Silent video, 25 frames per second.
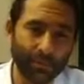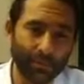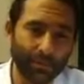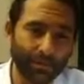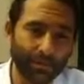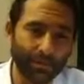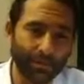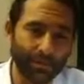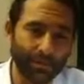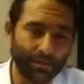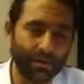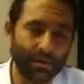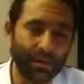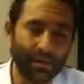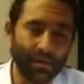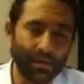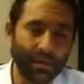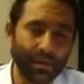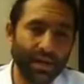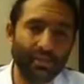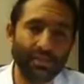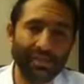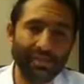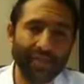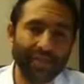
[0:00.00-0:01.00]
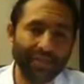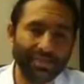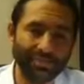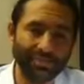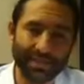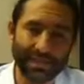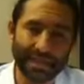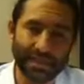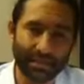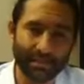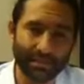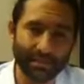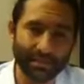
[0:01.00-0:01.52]
So allowing
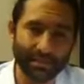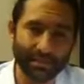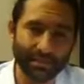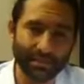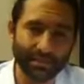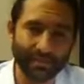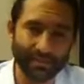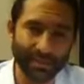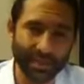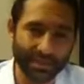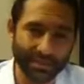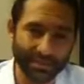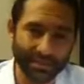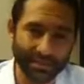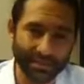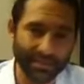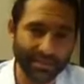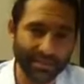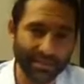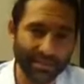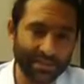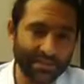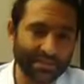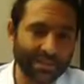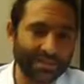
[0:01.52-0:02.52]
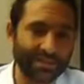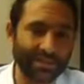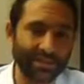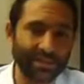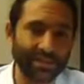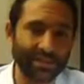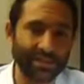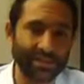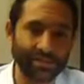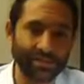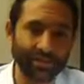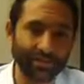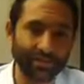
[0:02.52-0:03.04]
that to happen, that's
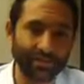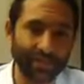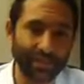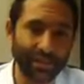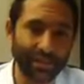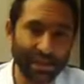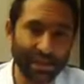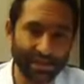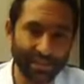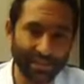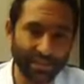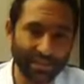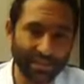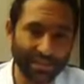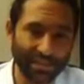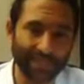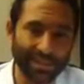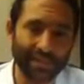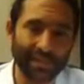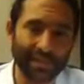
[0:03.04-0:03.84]
not the answer either.